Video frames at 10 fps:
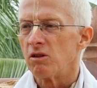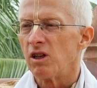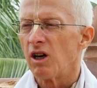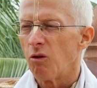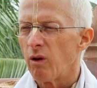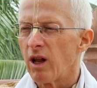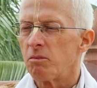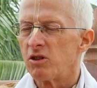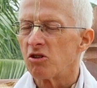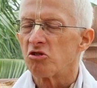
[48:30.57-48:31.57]
up
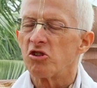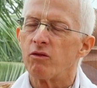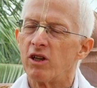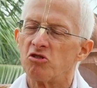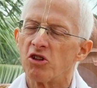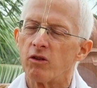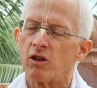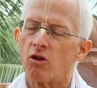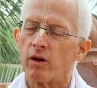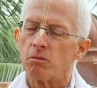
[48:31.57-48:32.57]
until 77
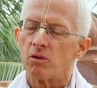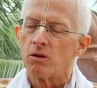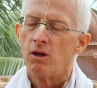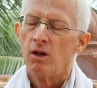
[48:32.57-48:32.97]
November,